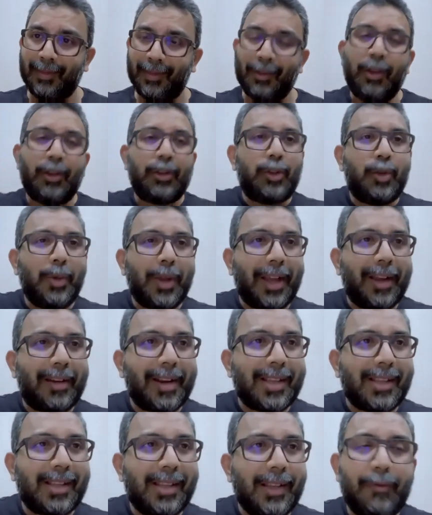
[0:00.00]
Not too
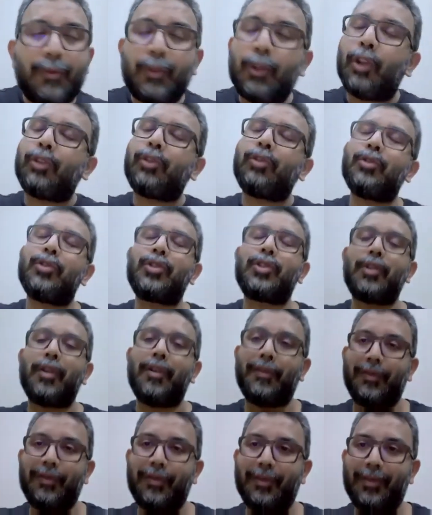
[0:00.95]
aggressive, not too
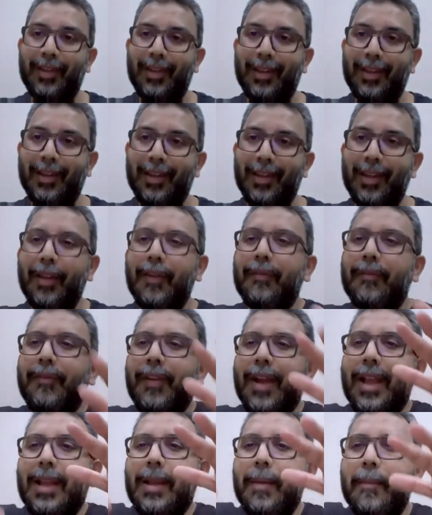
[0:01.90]
soft.
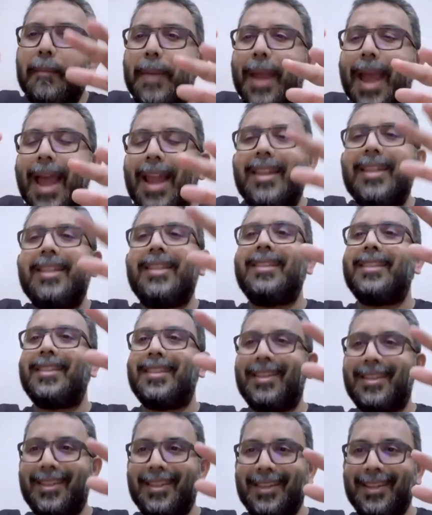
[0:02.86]
Find a
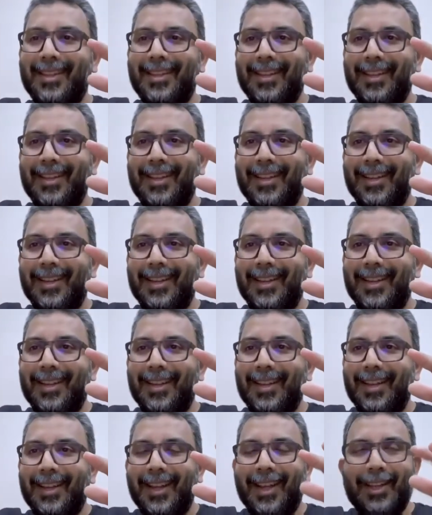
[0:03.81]
balance.
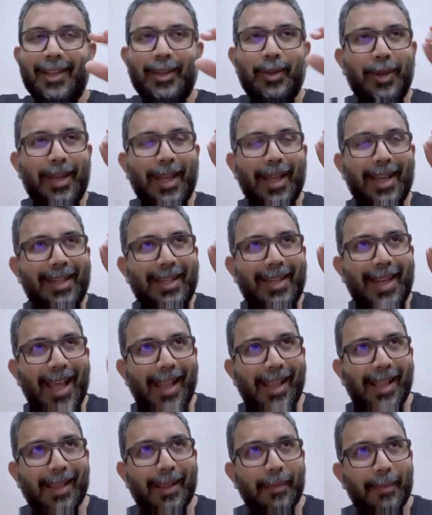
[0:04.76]
And you can
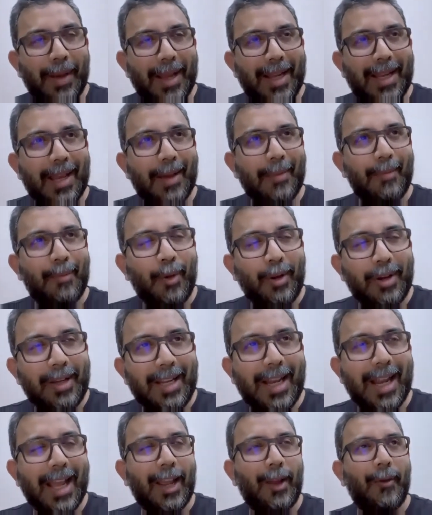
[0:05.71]
tell by their
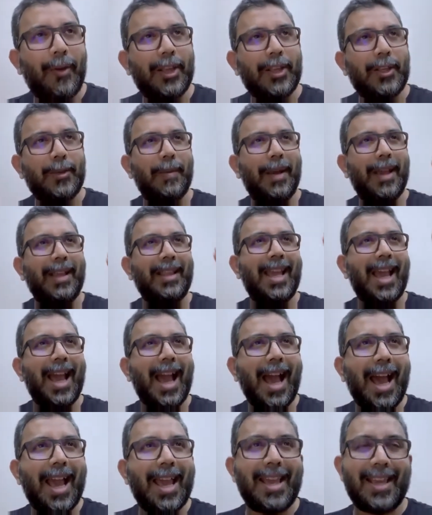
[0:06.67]
body language, by their
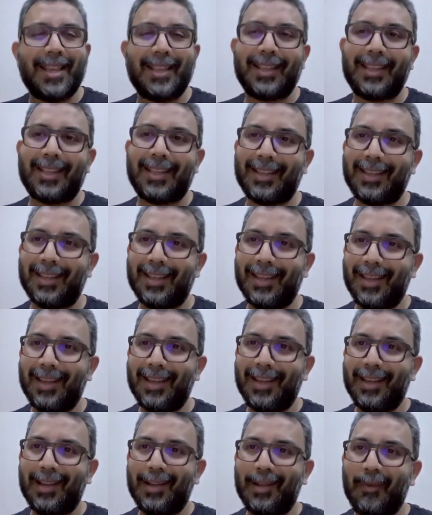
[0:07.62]
eyes,
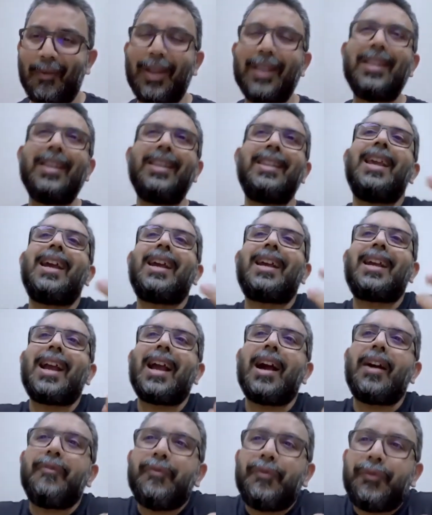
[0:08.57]
whether they are
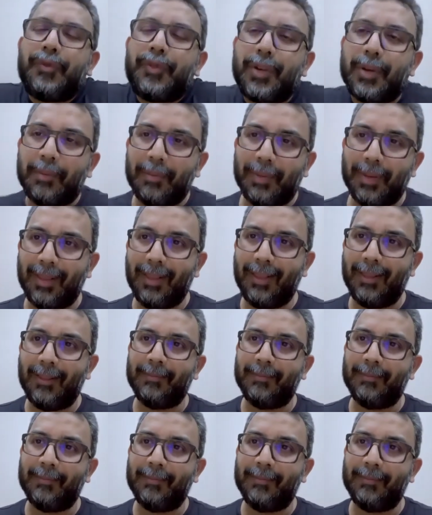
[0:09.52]
comfortable